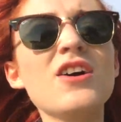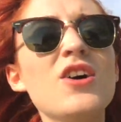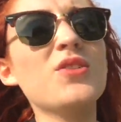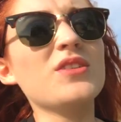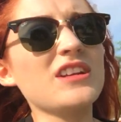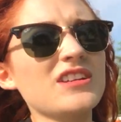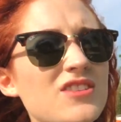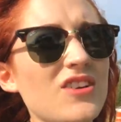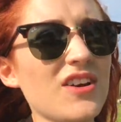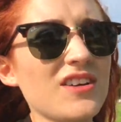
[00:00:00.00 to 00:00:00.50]

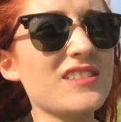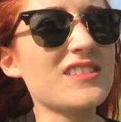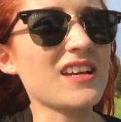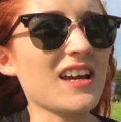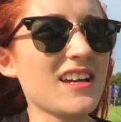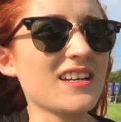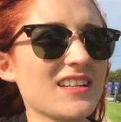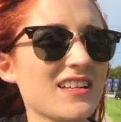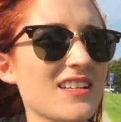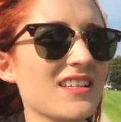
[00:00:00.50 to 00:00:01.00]
Only
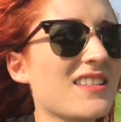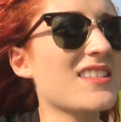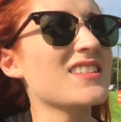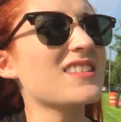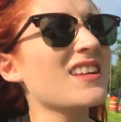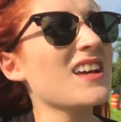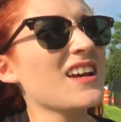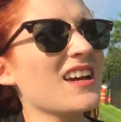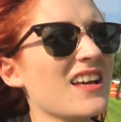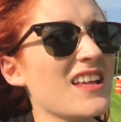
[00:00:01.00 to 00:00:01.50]
downside
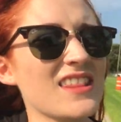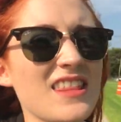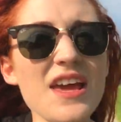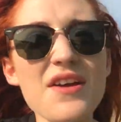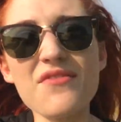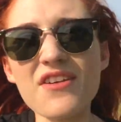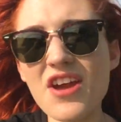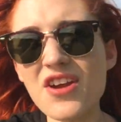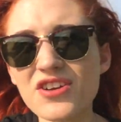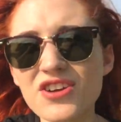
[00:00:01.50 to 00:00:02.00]
is they
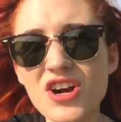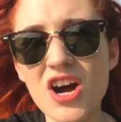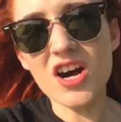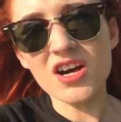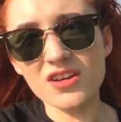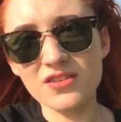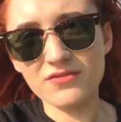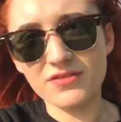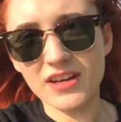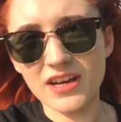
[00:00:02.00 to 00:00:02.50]
have
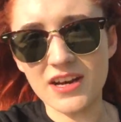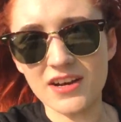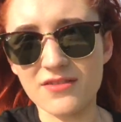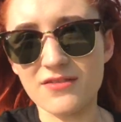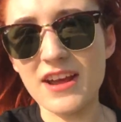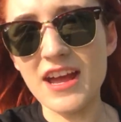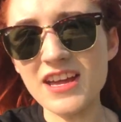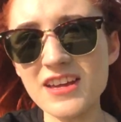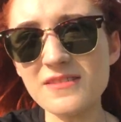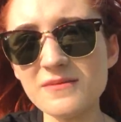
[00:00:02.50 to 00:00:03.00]
aircon over here,
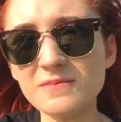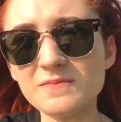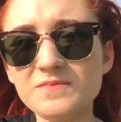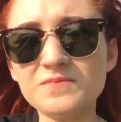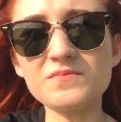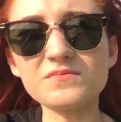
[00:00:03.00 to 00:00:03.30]
right?